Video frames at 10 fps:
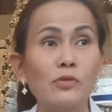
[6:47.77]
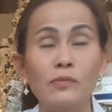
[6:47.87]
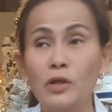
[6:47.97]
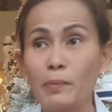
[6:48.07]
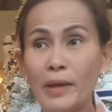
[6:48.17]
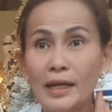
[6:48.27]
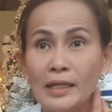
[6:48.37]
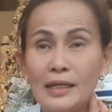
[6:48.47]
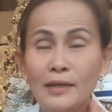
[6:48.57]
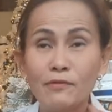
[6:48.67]
there are
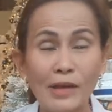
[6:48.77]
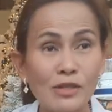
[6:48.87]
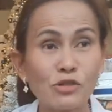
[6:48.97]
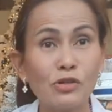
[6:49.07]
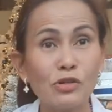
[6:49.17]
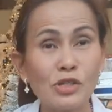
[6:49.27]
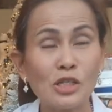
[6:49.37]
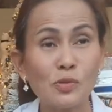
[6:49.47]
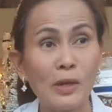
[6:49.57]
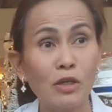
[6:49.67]
many investors
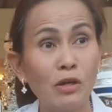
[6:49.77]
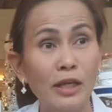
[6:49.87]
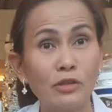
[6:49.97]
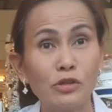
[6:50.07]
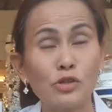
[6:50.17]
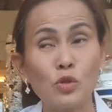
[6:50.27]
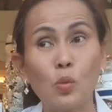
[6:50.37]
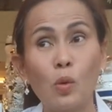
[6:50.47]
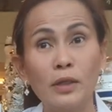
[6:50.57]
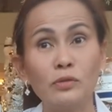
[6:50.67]
and speculators who
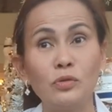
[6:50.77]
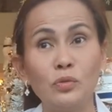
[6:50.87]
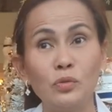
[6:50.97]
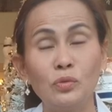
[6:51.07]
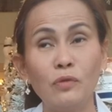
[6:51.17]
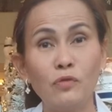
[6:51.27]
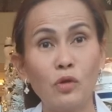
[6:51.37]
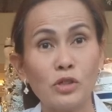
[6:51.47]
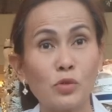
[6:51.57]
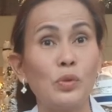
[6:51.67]
want to, of
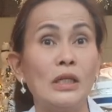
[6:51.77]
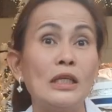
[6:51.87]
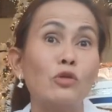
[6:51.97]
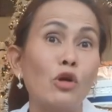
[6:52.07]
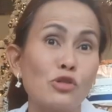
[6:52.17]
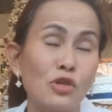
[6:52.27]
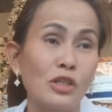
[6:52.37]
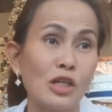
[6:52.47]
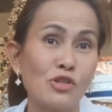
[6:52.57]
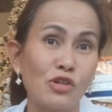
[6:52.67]
course, we need also
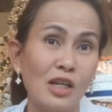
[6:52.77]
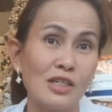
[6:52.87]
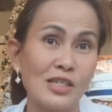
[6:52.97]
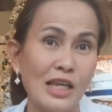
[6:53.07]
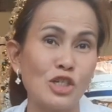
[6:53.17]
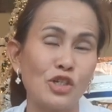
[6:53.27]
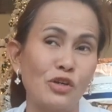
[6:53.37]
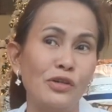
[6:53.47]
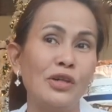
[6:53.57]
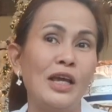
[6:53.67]

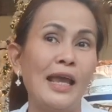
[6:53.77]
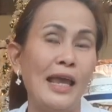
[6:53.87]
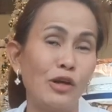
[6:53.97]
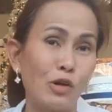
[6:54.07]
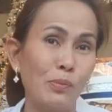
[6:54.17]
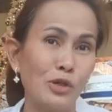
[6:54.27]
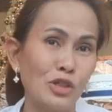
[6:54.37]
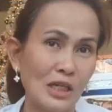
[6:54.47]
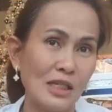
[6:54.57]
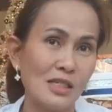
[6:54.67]
industrialization and
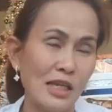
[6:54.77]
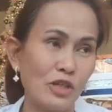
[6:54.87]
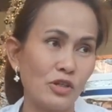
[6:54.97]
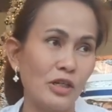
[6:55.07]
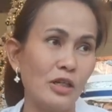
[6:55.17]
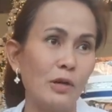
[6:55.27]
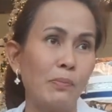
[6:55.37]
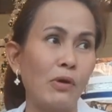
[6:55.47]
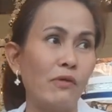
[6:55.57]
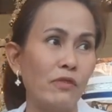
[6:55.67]
commercialization in our
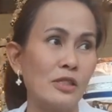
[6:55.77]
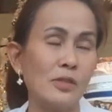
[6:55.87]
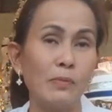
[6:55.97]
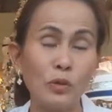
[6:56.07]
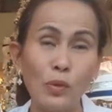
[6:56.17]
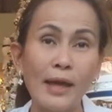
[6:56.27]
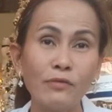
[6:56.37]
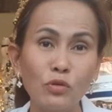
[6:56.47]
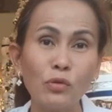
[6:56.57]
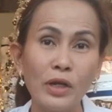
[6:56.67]
province, but we
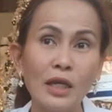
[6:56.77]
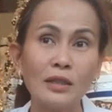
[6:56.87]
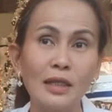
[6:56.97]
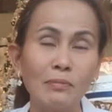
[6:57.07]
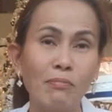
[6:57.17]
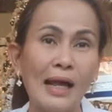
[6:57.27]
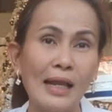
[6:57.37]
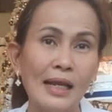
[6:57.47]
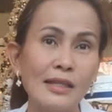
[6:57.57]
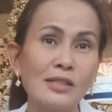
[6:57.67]
have to create that
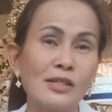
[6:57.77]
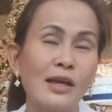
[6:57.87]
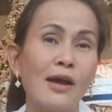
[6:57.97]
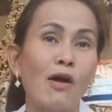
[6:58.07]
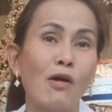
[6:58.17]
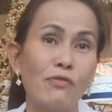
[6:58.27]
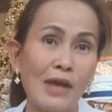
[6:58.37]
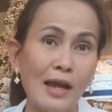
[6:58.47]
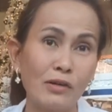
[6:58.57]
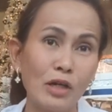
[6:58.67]
balance of
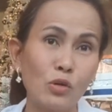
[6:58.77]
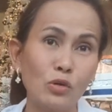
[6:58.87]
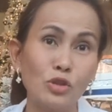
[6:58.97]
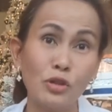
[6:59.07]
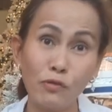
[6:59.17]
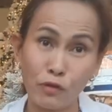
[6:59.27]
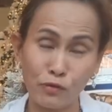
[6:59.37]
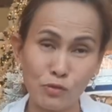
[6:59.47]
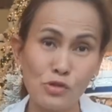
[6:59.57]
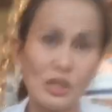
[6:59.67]
agriculture
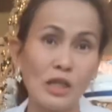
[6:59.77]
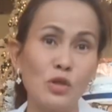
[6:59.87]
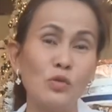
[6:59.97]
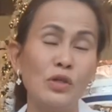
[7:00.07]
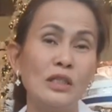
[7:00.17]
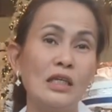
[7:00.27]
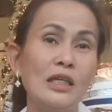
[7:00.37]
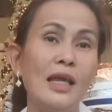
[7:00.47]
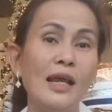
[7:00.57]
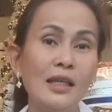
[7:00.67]
for food
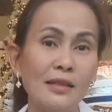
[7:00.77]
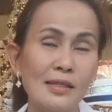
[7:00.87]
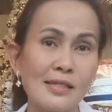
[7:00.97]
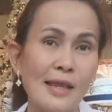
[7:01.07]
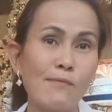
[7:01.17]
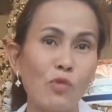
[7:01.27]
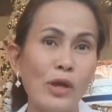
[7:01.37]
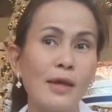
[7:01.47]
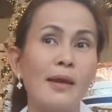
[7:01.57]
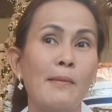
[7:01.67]
security and in the same
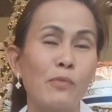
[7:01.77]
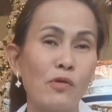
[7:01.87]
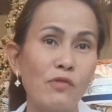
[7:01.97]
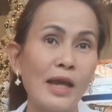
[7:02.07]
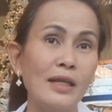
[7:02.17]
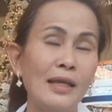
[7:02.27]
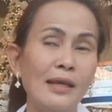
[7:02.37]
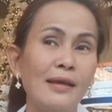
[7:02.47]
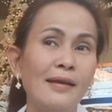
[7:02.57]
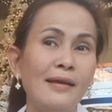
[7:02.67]
way
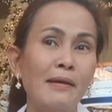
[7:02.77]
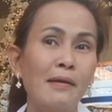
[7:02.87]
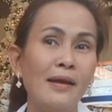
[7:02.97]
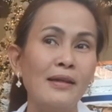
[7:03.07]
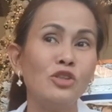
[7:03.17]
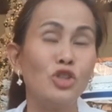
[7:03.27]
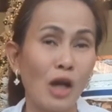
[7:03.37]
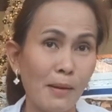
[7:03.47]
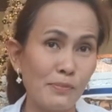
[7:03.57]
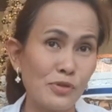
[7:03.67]
providing
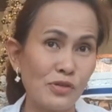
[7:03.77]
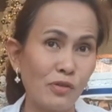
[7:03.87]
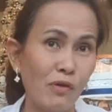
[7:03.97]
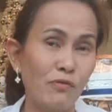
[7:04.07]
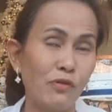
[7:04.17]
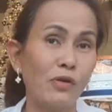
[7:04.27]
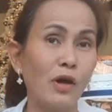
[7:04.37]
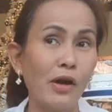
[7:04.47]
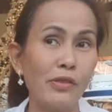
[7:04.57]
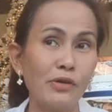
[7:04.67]
jobs, no, for
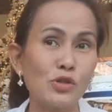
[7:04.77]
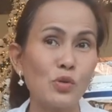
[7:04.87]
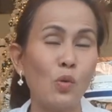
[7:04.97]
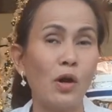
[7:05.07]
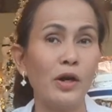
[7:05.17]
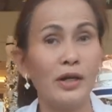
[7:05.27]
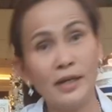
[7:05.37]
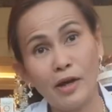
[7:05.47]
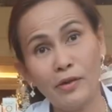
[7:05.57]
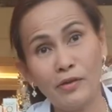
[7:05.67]
others who are
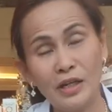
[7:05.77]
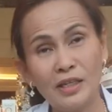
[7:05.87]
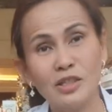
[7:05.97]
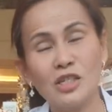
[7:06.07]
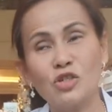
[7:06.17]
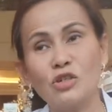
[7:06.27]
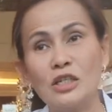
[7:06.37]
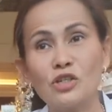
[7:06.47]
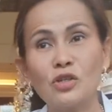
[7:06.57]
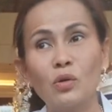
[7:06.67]
in other
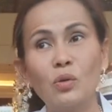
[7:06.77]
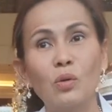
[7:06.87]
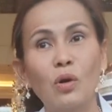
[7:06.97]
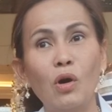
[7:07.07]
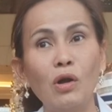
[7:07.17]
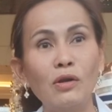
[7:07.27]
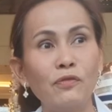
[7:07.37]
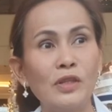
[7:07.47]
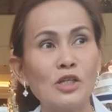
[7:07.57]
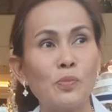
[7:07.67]
industries. So all of
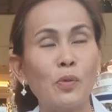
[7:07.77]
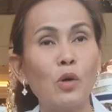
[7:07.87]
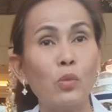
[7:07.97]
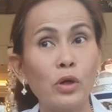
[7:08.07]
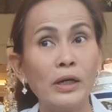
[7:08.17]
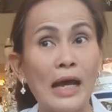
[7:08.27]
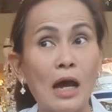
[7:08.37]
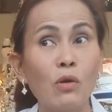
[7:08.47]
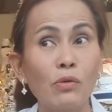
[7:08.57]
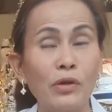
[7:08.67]
this po, we're
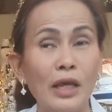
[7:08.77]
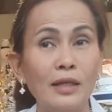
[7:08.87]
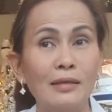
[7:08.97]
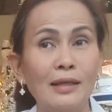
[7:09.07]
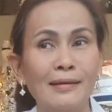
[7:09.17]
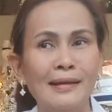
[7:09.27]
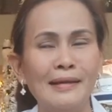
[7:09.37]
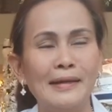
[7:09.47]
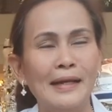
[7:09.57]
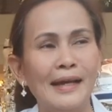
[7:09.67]
now creating,
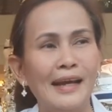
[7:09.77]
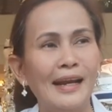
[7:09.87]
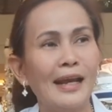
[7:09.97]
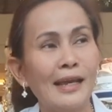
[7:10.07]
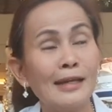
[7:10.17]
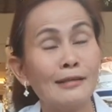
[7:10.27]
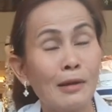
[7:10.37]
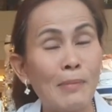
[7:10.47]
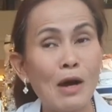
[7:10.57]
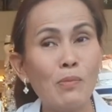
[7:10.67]
ang laki ng
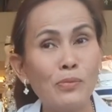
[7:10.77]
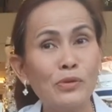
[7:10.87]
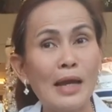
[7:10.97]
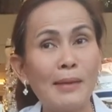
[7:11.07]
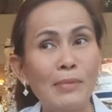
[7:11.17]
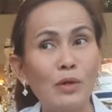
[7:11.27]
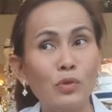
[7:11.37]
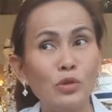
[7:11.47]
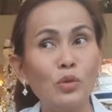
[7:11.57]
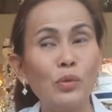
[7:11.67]
trabaho po namin,
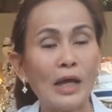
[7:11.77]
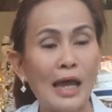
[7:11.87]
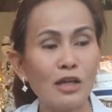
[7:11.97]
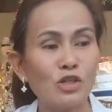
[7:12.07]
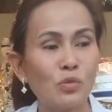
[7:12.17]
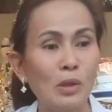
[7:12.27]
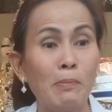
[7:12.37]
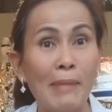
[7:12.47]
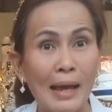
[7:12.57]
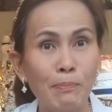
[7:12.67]
we're doing actual
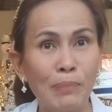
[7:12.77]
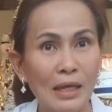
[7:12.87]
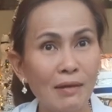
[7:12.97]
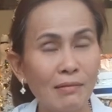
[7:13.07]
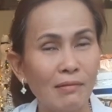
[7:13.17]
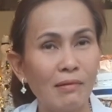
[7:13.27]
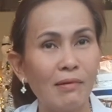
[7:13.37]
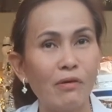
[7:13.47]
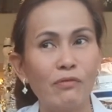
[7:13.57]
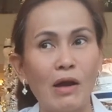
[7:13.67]
mapping
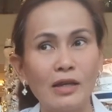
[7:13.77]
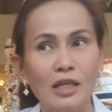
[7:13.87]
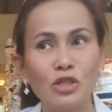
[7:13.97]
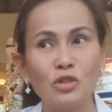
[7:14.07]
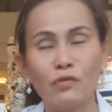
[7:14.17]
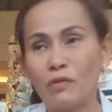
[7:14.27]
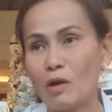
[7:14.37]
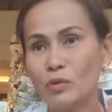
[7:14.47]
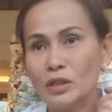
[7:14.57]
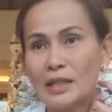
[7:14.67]
of each of
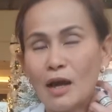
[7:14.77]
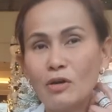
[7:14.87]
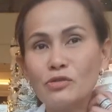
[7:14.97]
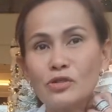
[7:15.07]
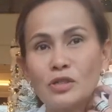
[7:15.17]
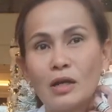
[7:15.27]
our towns